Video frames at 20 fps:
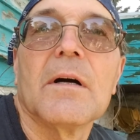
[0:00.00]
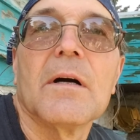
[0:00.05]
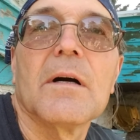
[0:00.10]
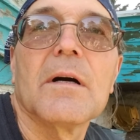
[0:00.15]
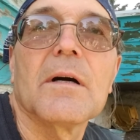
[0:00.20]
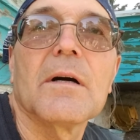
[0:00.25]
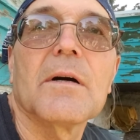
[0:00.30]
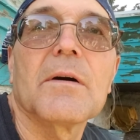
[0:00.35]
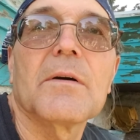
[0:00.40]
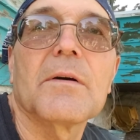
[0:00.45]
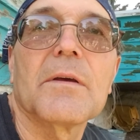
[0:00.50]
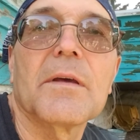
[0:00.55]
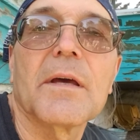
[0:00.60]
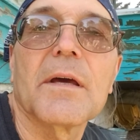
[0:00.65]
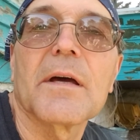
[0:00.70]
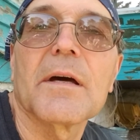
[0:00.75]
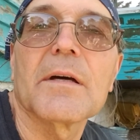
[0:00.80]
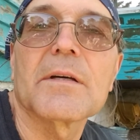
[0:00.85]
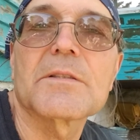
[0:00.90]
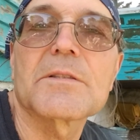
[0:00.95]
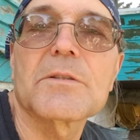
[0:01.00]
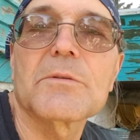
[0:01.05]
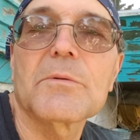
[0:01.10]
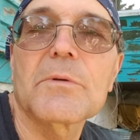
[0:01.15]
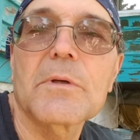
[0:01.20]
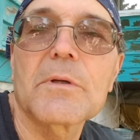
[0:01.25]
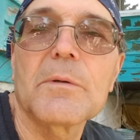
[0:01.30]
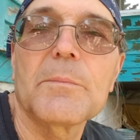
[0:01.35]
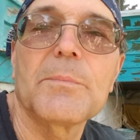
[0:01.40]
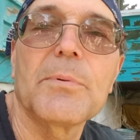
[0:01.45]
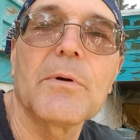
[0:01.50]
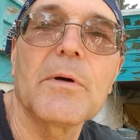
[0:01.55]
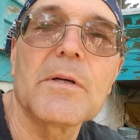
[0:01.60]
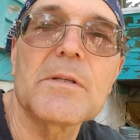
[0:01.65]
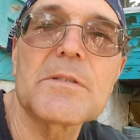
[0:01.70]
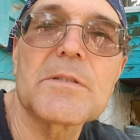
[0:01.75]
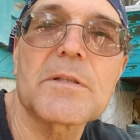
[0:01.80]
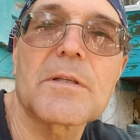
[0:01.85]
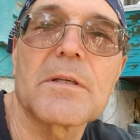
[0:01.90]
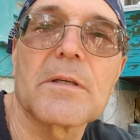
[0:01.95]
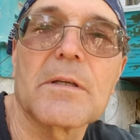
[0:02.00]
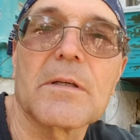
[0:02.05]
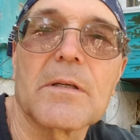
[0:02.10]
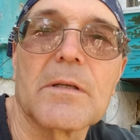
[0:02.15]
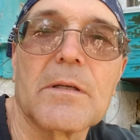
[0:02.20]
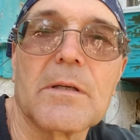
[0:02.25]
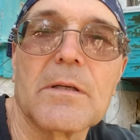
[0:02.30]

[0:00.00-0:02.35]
Oh, yeah. So we're going to pause again.